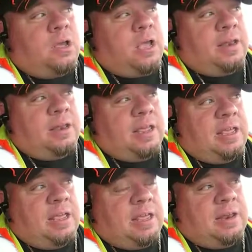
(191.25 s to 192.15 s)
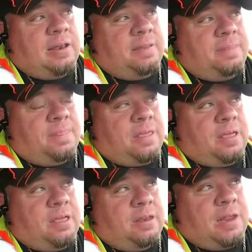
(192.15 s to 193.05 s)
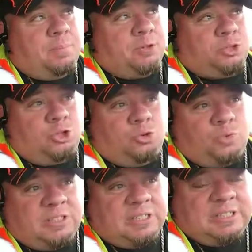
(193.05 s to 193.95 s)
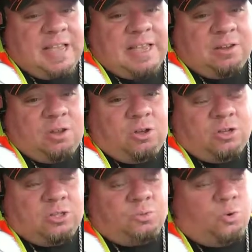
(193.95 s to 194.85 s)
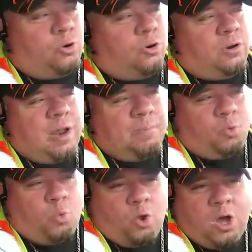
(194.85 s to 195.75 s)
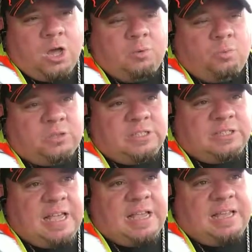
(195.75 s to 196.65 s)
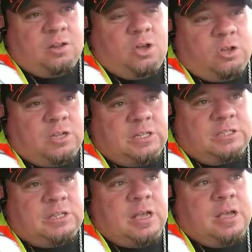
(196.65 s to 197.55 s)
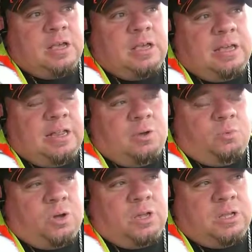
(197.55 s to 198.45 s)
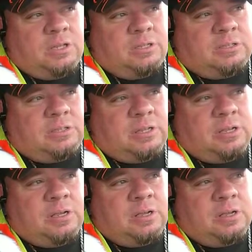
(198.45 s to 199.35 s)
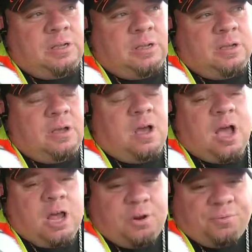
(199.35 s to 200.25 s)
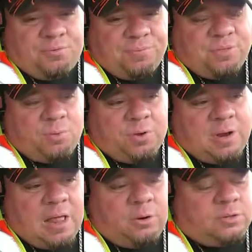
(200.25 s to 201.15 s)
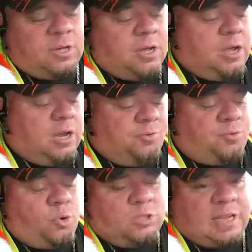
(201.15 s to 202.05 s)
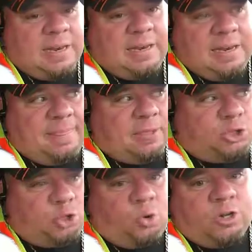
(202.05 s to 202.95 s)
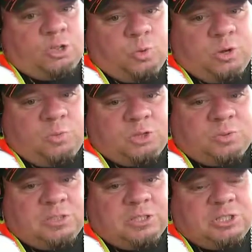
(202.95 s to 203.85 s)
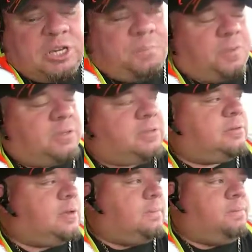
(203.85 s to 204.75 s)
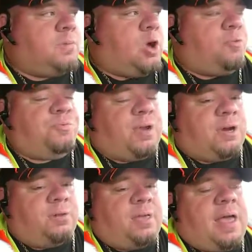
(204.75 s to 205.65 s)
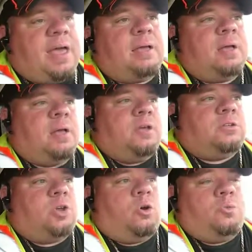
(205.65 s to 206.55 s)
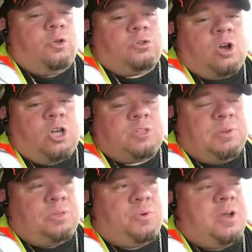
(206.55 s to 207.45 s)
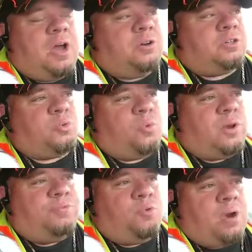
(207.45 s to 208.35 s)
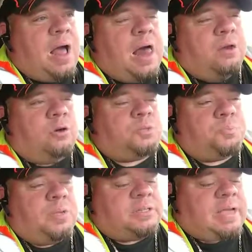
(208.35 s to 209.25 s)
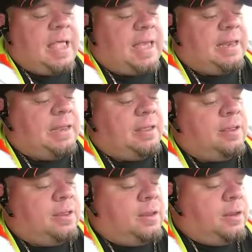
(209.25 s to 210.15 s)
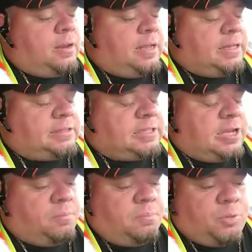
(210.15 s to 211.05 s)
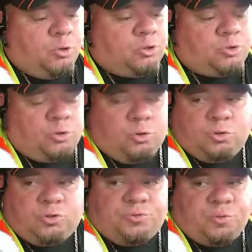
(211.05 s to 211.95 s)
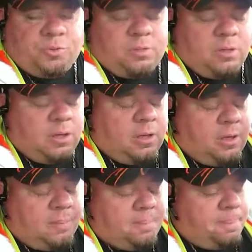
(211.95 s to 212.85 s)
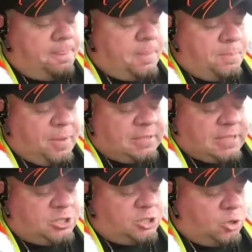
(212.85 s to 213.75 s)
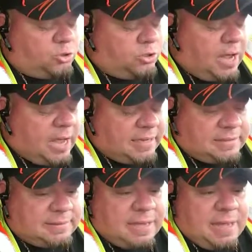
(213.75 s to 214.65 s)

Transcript: And then the number 2 was the second longest, or number 1 was the second longest, and it was $151. And of course, I didn't need the shortest one, which was the cheapest. Go figure that. So those cost me $324, plus I had to get some new screws for the piece I showed you guys.